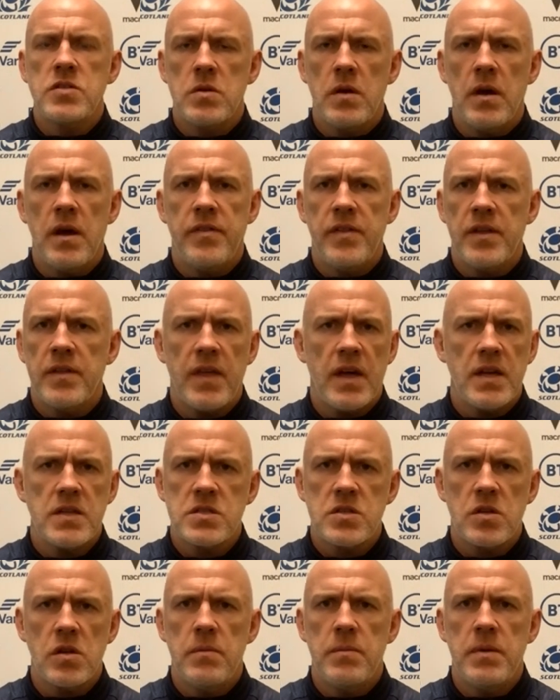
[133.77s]
So I think
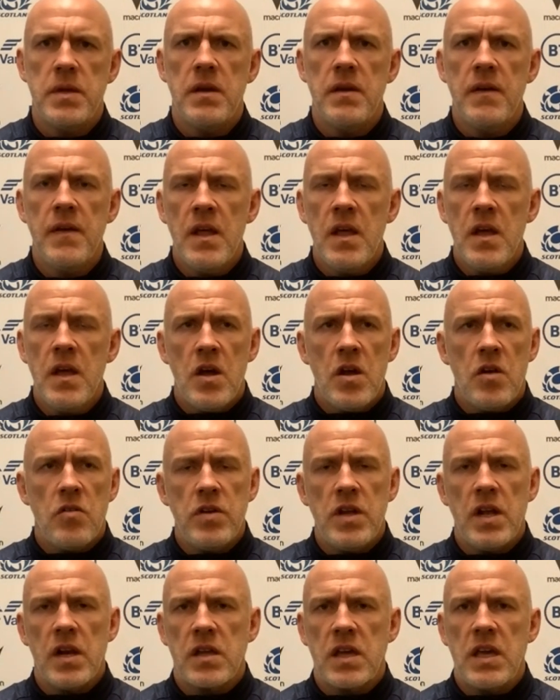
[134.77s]
that's going to be
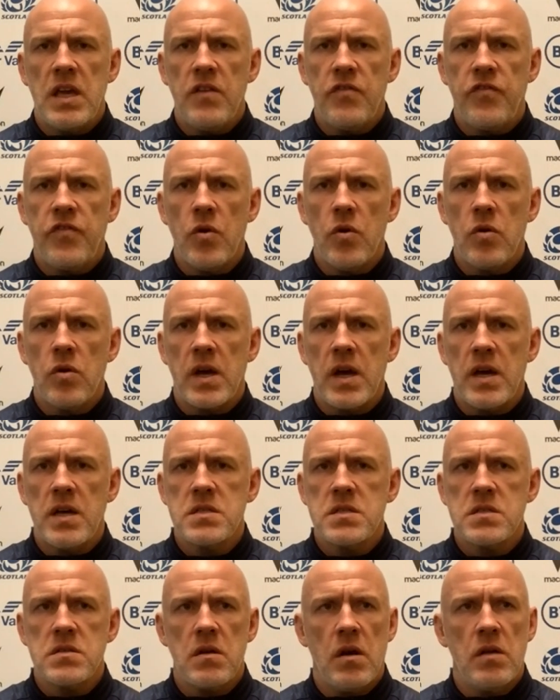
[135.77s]
real key
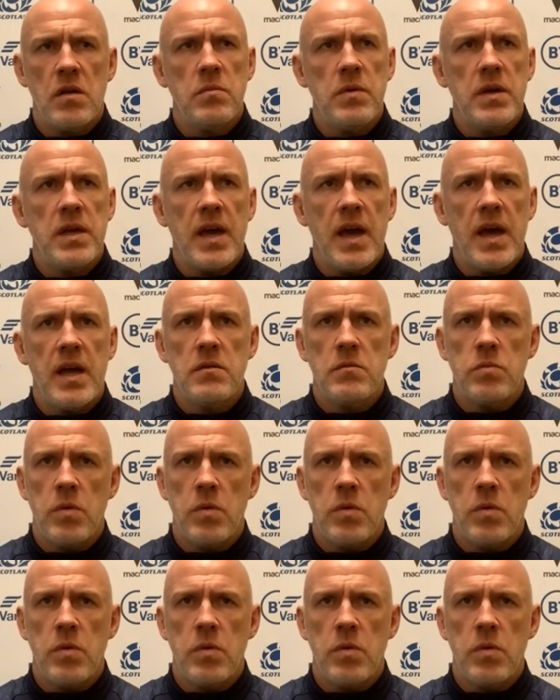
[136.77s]
focus on the weekend.